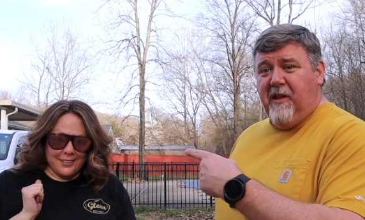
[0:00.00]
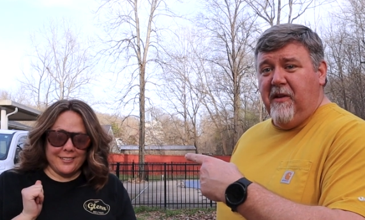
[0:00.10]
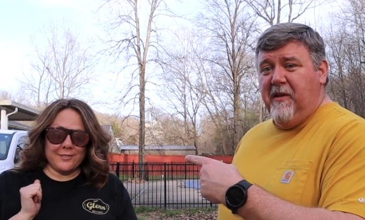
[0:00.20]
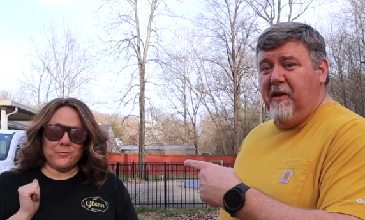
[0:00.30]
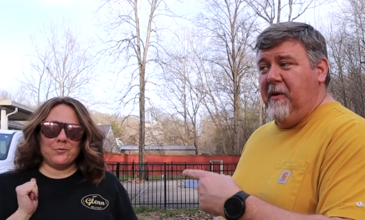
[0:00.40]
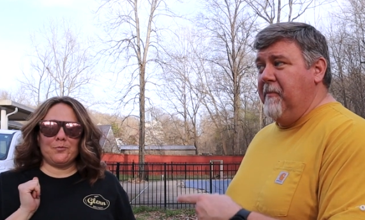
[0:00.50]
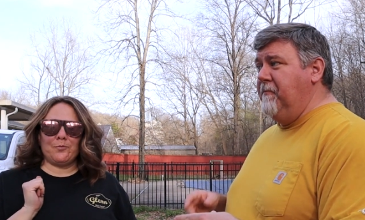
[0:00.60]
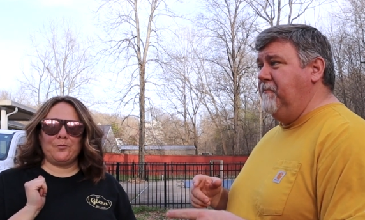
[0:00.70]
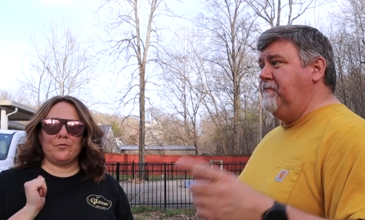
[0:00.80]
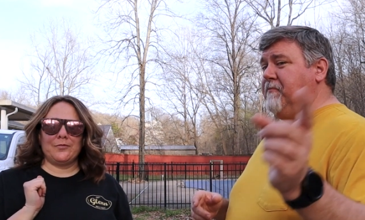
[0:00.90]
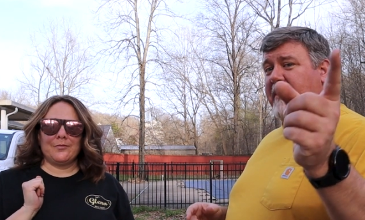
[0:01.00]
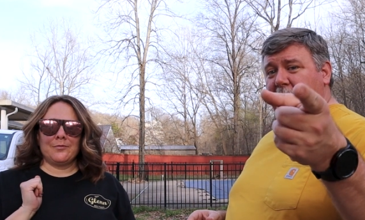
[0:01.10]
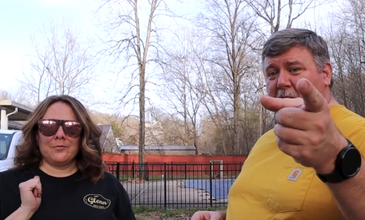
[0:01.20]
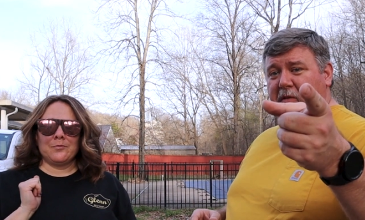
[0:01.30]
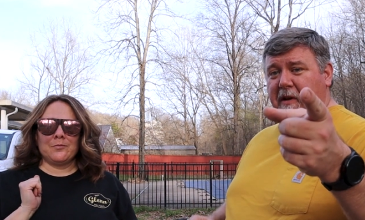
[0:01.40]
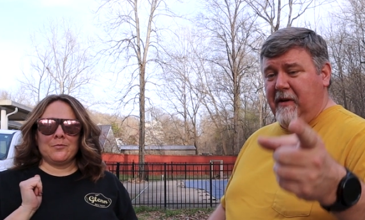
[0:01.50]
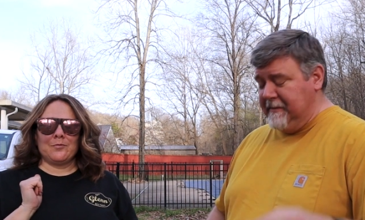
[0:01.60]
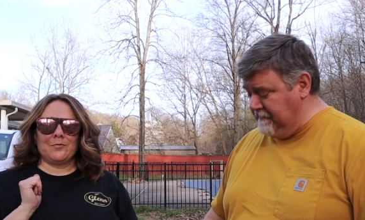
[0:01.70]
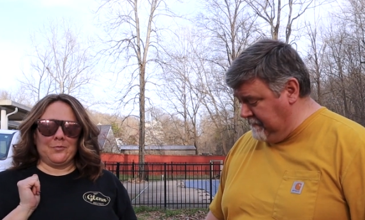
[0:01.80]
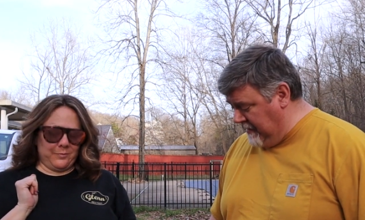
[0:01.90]
Speaker 1: telling them over
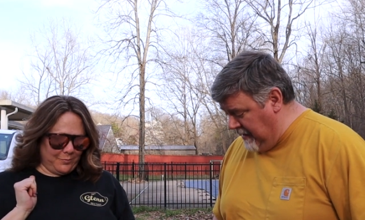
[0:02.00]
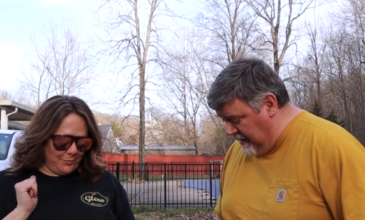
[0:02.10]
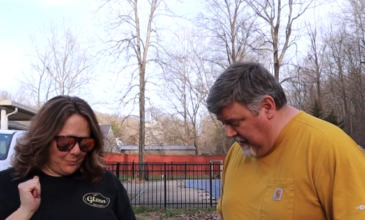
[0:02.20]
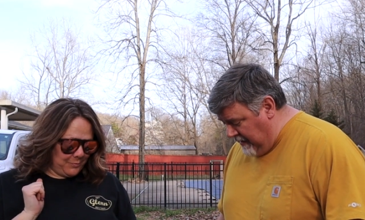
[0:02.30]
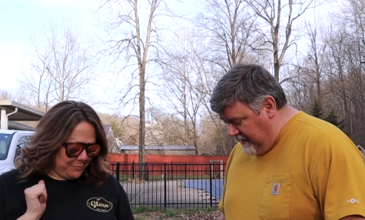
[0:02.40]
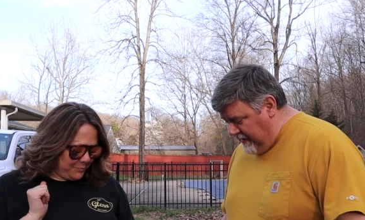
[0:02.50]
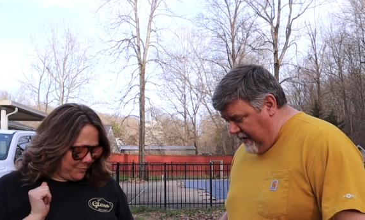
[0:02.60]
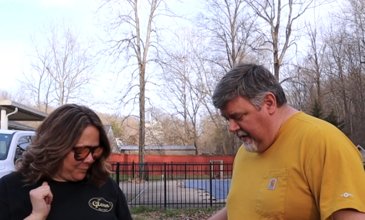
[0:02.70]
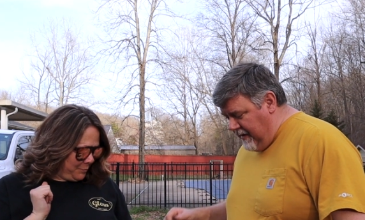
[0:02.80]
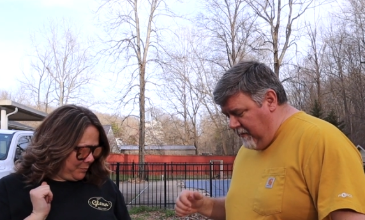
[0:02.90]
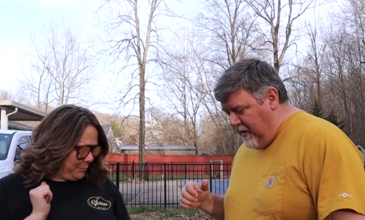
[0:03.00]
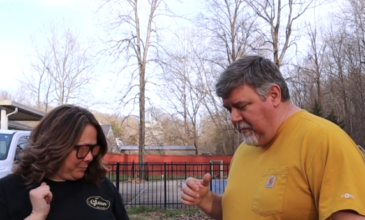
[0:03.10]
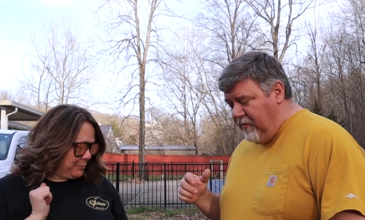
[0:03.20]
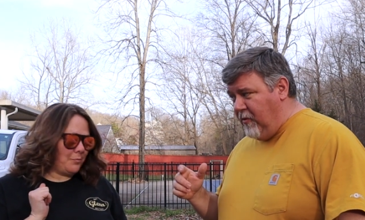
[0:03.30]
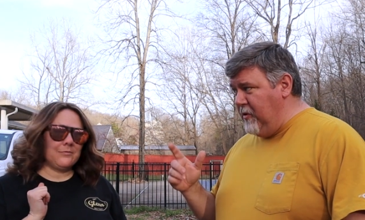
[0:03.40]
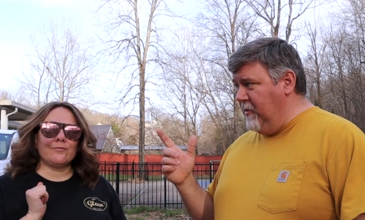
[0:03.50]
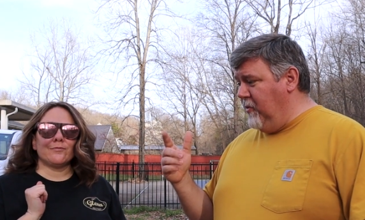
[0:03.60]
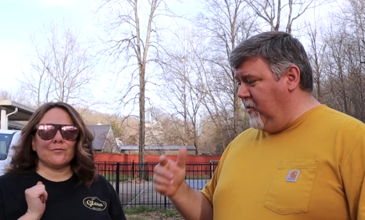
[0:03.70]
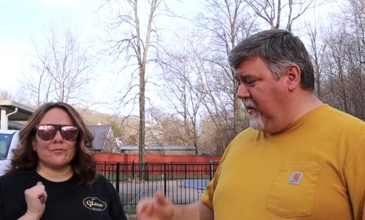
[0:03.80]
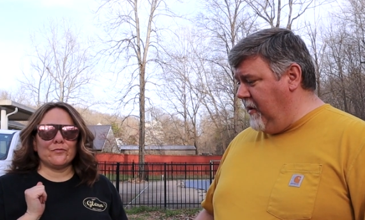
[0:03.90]
there, right before you
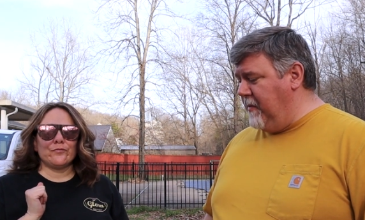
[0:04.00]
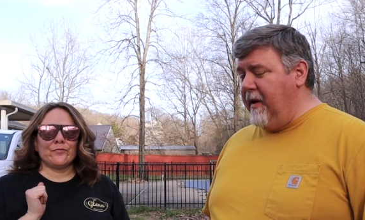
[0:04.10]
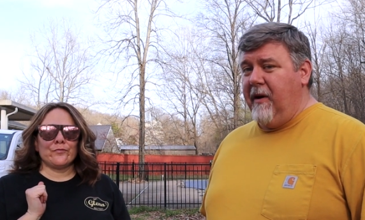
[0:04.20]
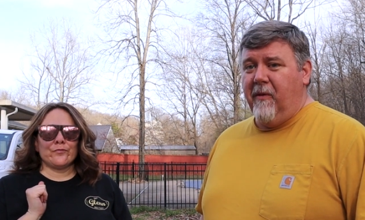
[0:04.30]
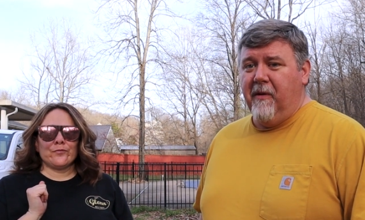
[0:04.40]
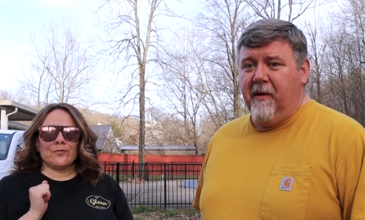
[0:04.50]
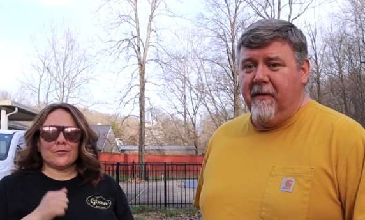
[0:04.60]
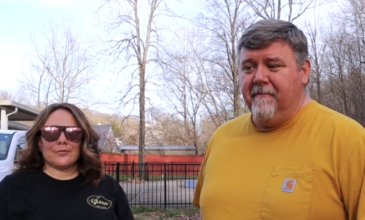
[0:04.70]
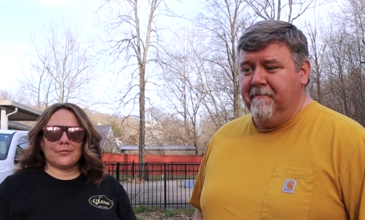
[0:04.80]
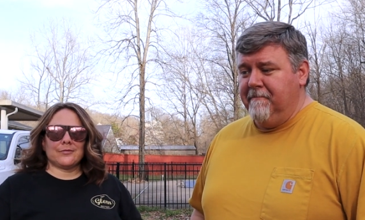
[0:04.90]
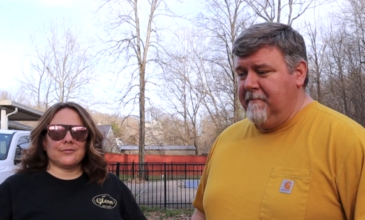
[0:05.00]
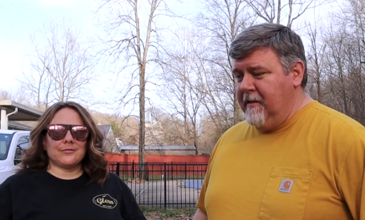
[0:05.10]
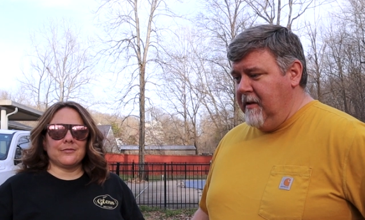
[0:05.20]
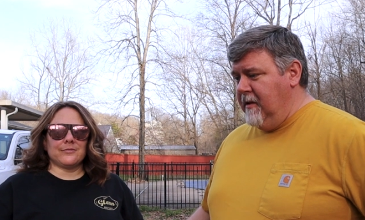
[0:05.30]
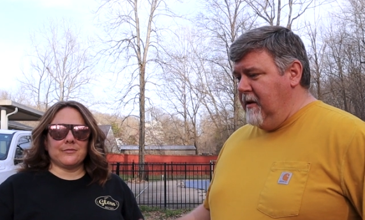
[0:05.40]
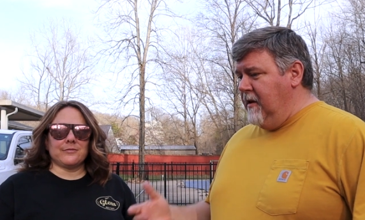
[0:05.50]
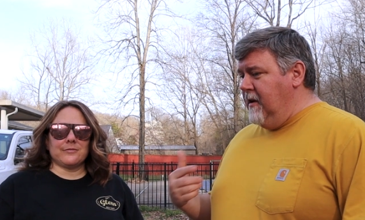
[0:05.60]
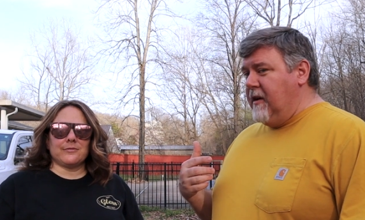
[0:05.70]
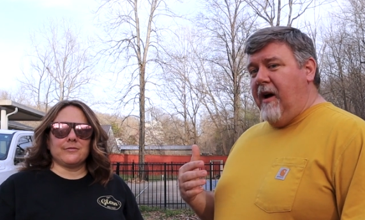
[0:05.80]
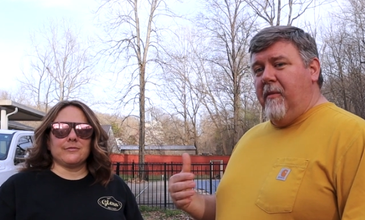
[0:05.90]
pulled up, how uh,
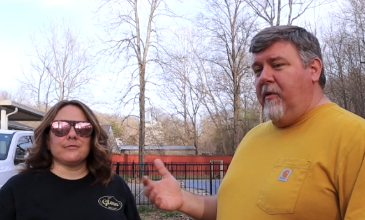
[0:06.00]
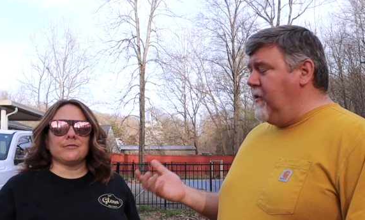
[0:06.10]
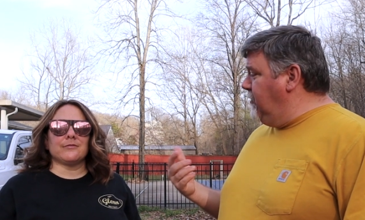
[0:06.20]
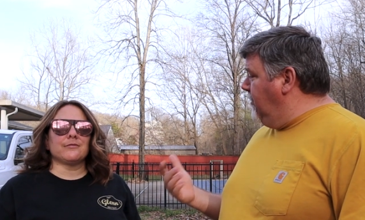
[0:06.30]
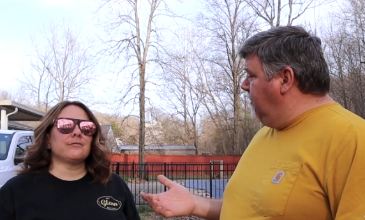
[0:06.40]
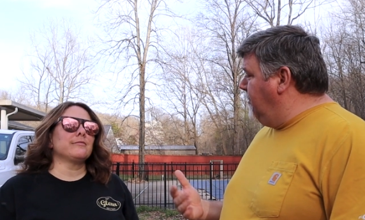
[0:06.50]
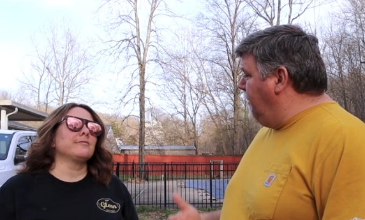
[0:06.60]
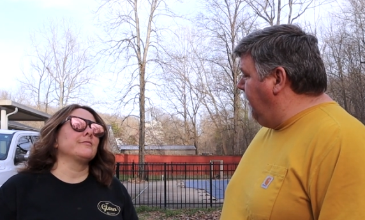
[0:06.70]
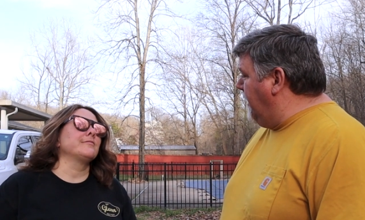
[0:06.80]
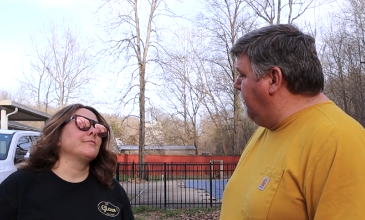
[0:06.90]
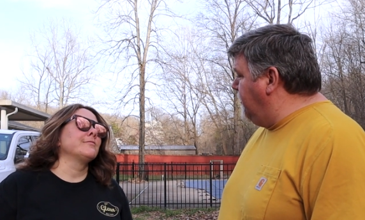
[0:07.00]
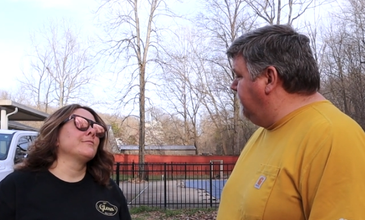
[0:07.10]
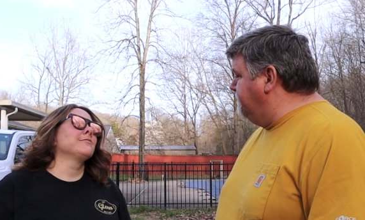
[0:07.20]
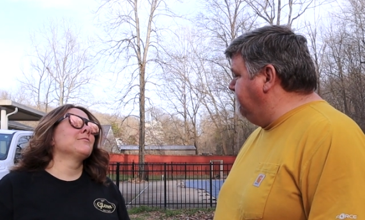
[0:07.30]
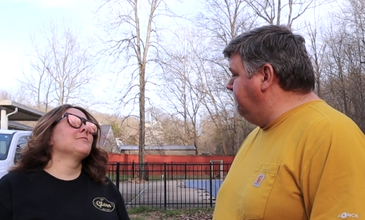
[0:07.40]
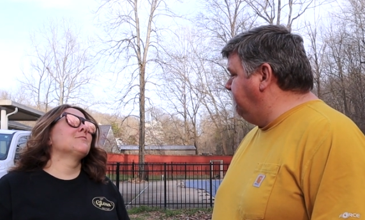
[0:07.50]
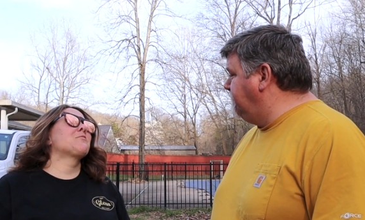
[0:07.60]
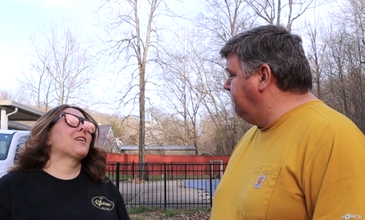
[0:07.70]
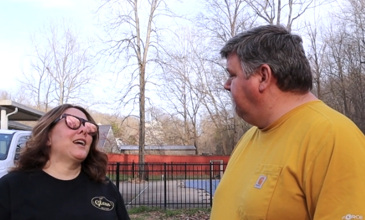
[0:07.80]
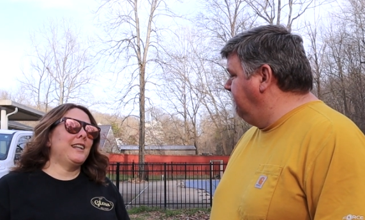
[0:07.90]
God brought you into my life.
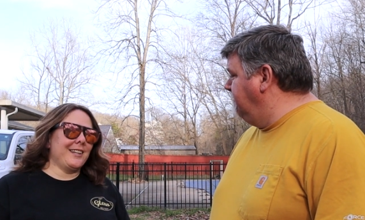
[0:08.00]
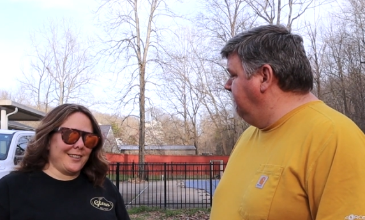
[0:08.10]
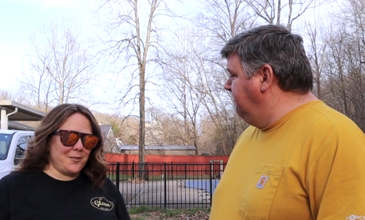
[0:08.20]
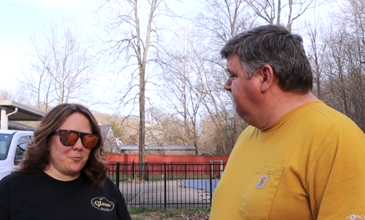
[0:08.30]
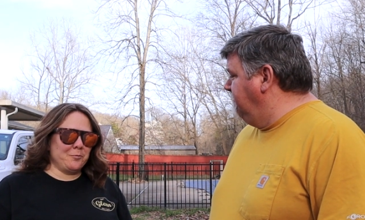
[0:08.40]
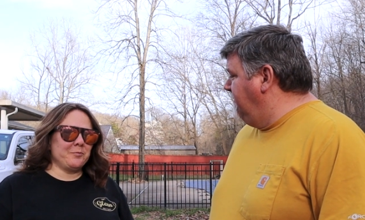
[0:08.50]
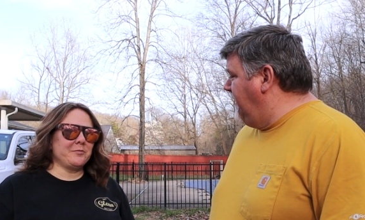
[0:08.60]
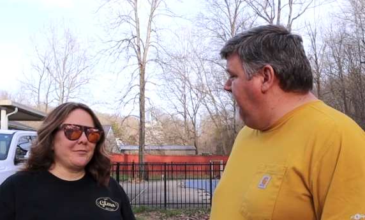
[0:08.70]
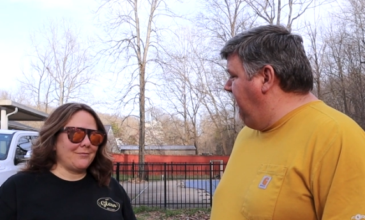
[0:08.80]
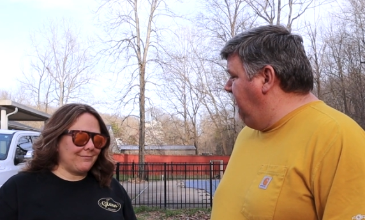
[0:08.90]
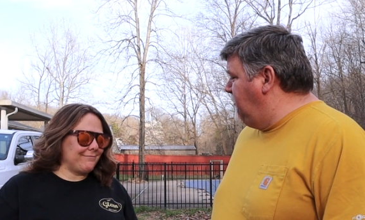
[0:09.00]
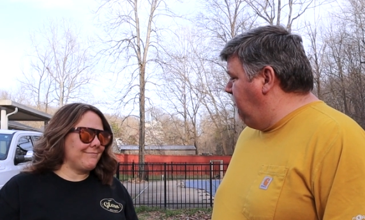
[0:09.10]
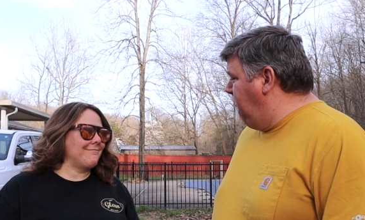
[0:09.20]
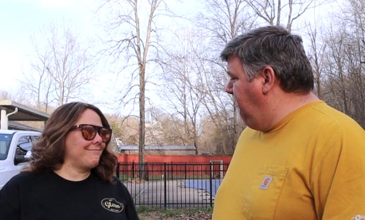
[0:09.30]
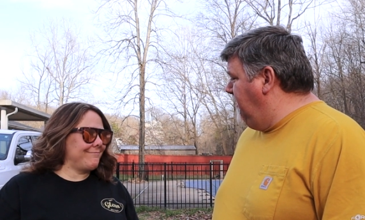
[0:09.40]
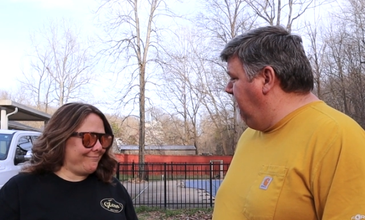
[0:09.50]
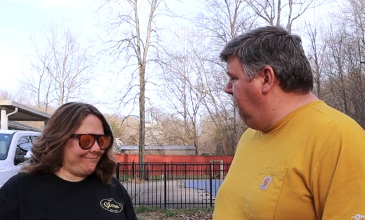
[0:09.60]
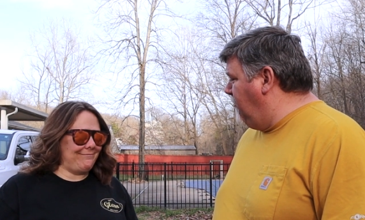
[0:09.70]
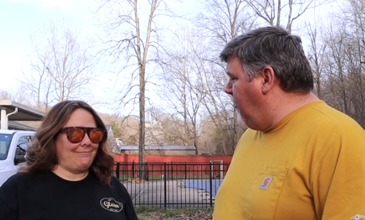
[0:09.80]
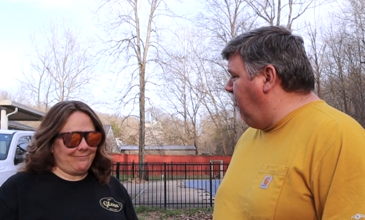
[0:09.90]
He did. He sure did.
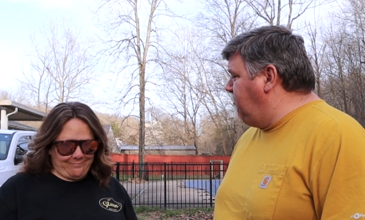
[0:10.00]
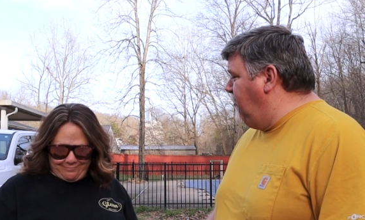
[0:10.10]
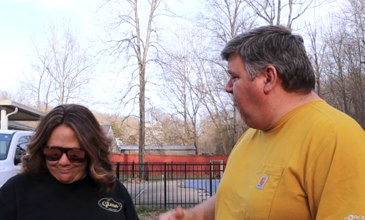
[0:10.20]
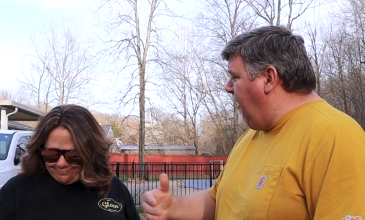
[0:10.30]
Brought you